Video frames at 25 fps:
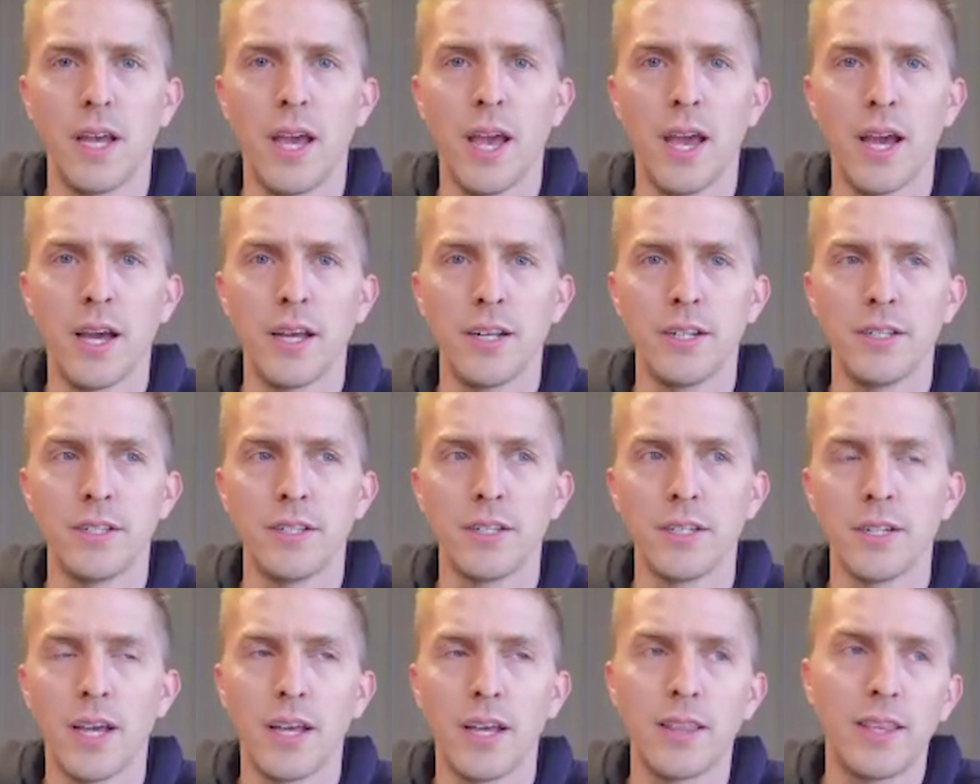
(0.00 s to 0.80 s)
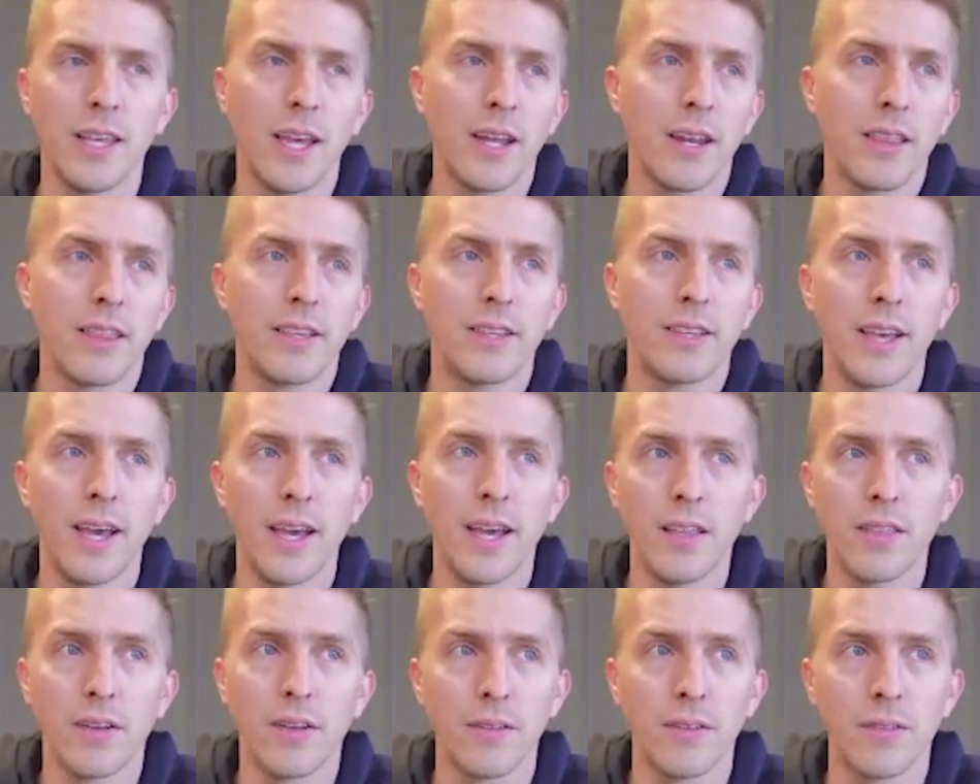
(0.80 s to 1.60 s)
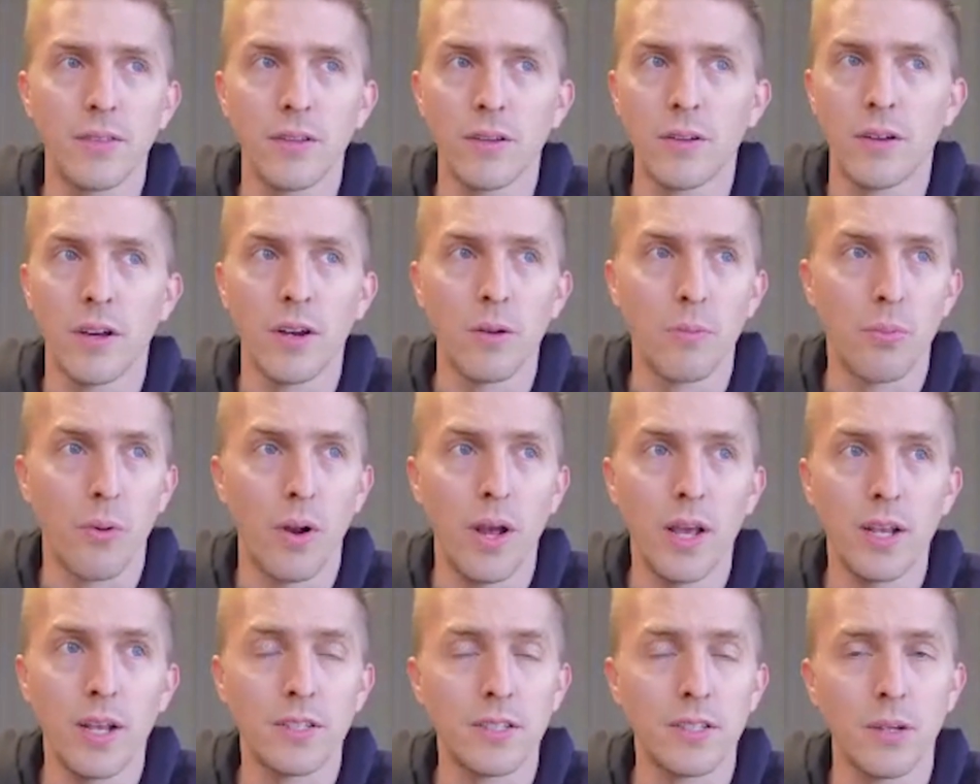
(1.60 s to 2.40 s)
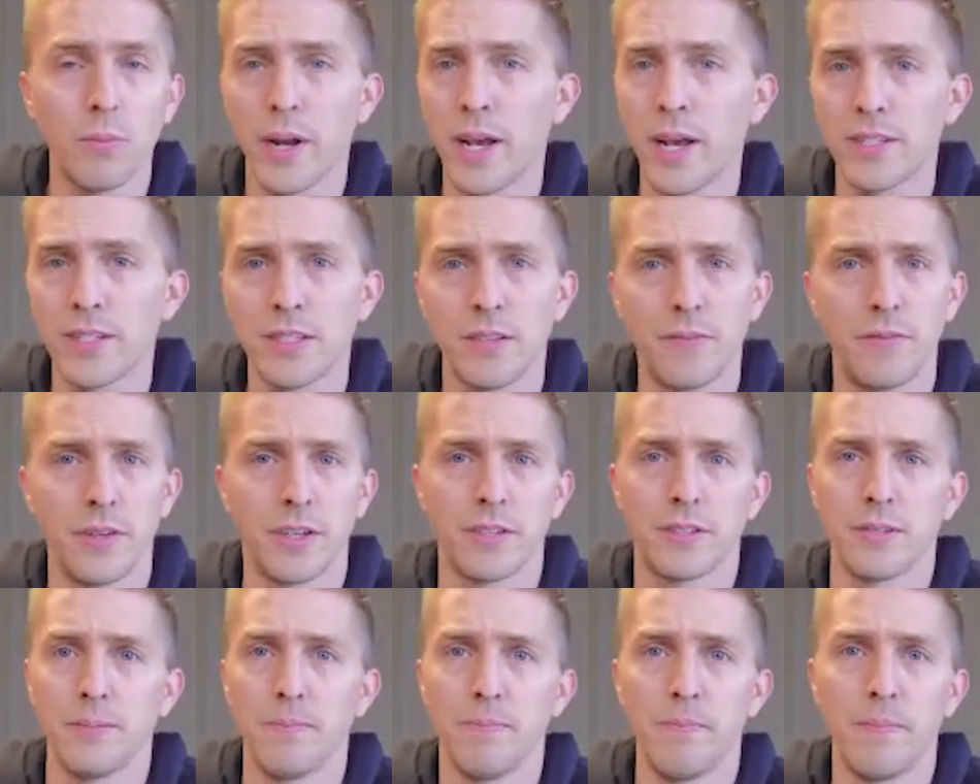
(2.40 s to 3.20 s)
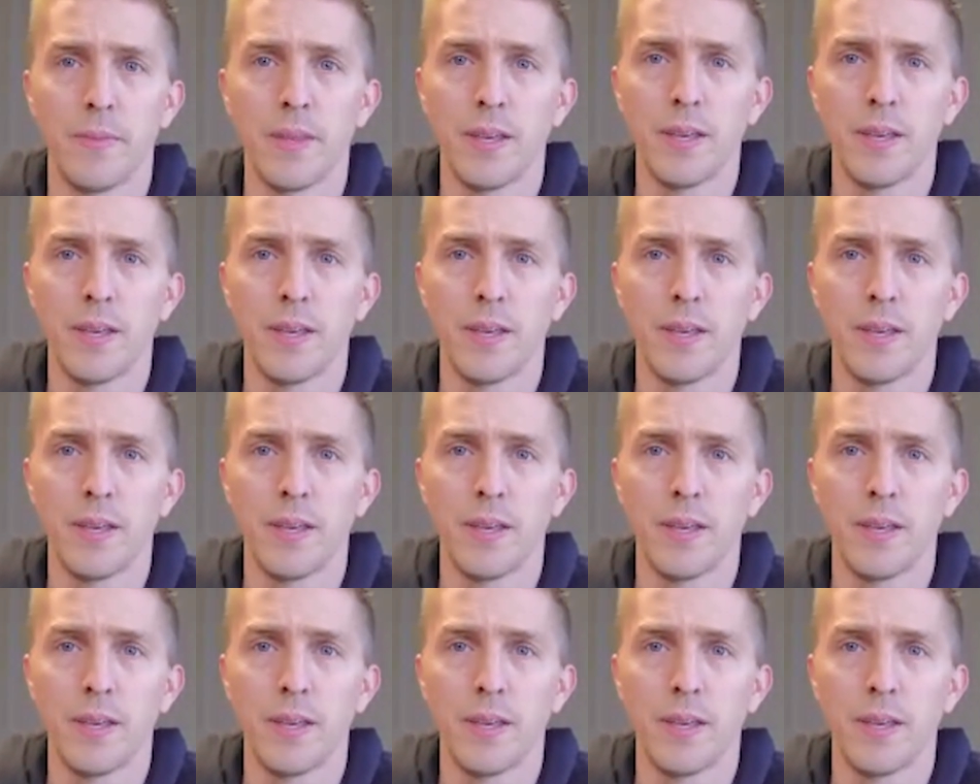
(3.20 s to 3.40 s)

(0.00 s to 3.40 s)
And at the end of the day, they're going to break. Someone has to fix them.